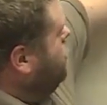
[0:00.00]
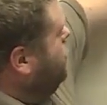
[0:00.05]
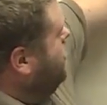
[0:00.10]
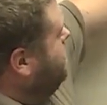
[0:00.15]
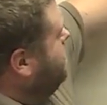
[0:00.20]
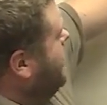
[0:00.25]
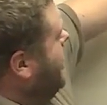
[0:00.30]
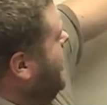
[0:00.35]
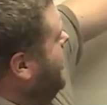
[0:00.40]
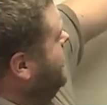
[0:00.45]

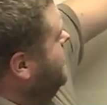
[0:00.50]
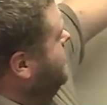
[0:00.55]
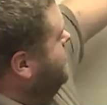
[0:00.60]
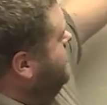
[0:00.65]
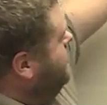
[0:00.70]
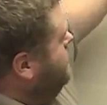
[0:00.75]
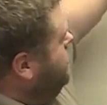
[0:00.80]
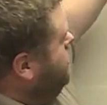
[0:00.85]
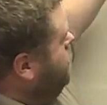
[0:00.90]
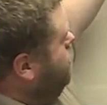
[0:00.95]
We've got
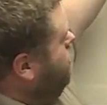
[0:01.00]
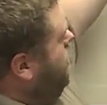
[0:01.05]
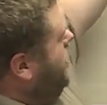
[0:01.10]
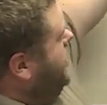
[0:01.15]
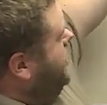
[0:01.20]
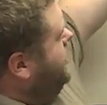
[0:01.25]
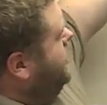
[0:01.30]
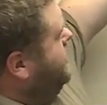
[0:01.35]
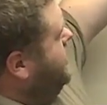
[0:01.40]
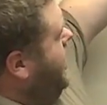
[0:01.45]

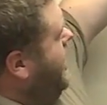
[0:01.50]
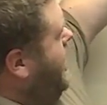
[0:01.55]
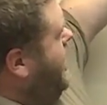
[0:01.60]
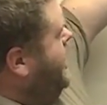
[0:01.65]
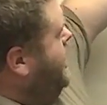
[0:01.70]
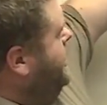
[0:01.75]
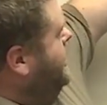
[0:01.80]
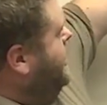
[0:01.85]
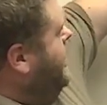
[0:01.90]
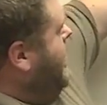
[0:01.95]
one
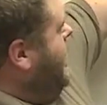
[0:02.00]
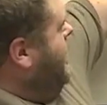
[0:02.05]
high end